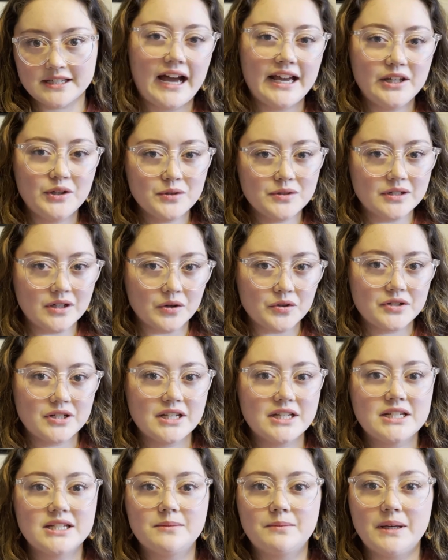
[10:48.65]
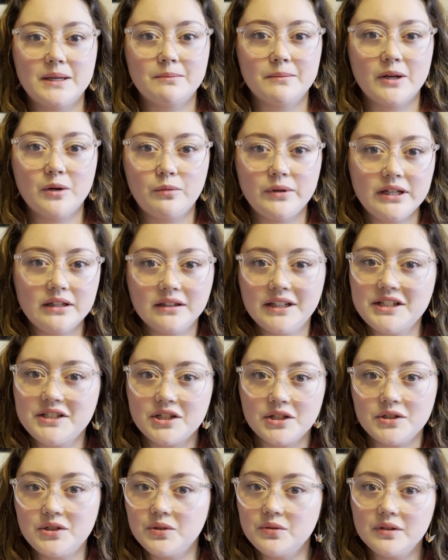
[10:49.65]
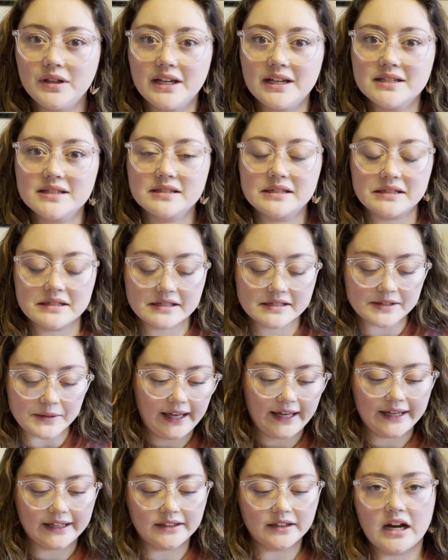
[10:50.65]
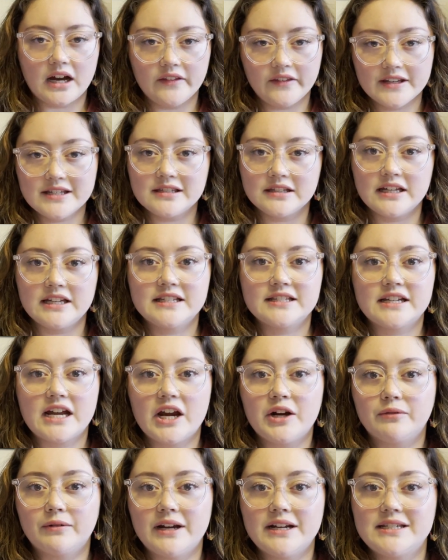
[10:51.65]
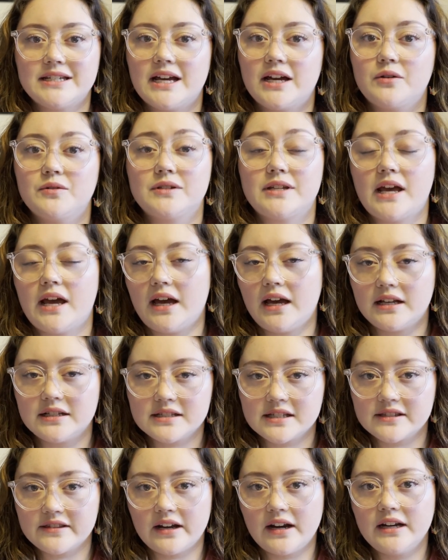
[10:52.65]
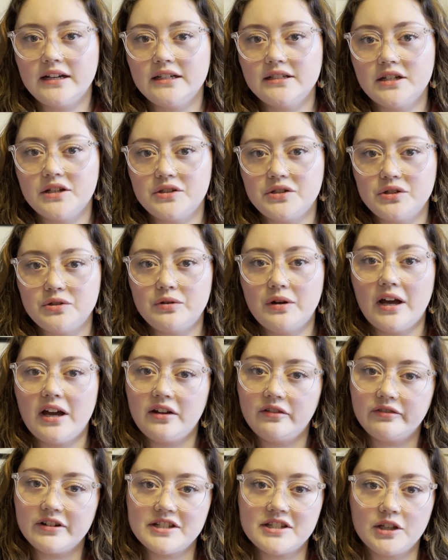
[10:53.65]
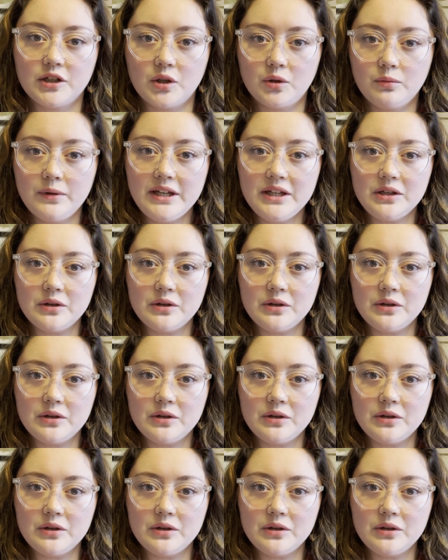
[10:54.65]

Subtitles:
I use Notion to make my weekly to-do lists, and on this list I write down tasks that I need to do every single week.